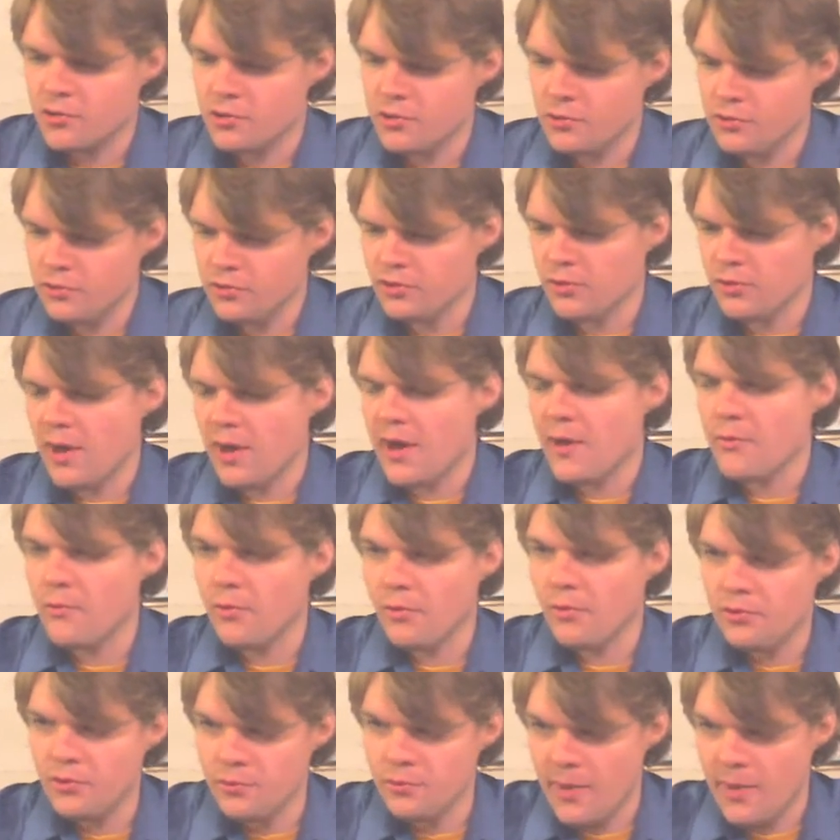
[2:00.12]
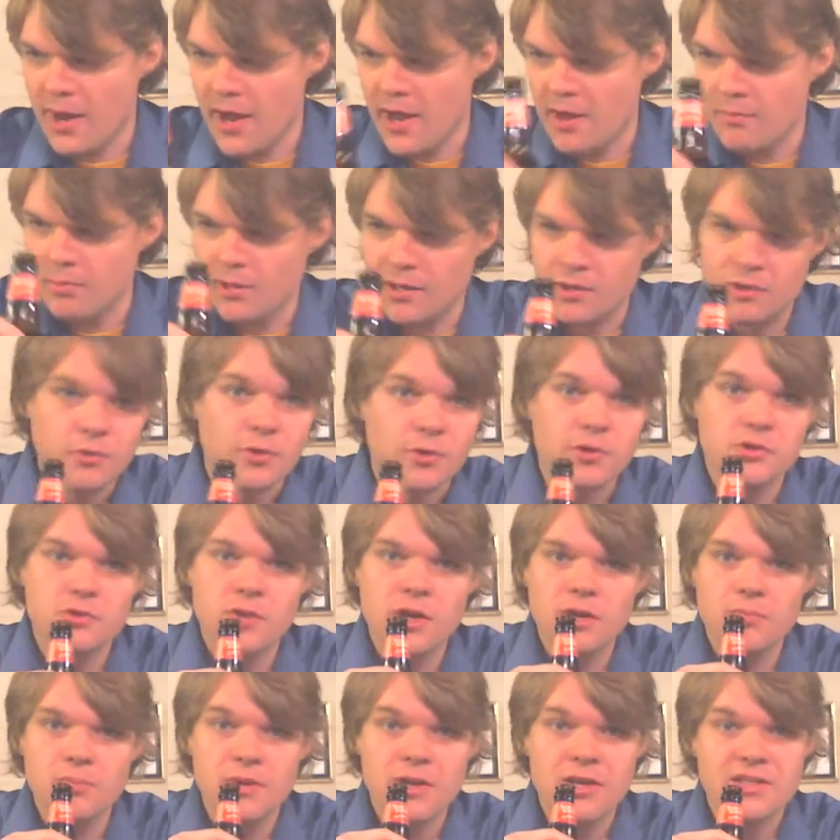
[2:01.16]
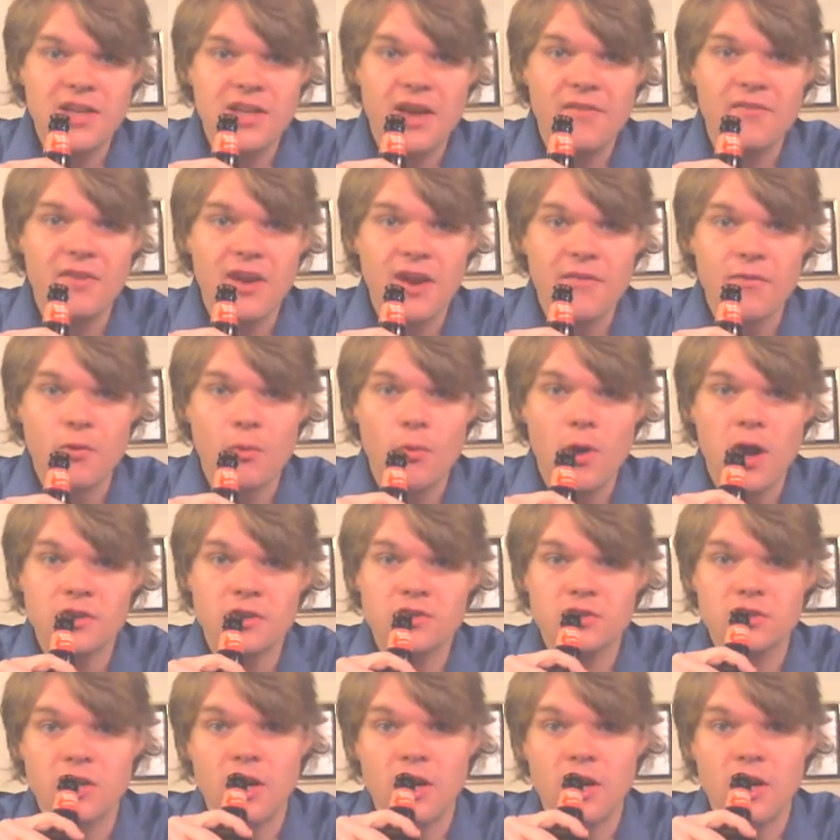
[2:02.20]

Who, so I will do my obligatory drink because I've never watched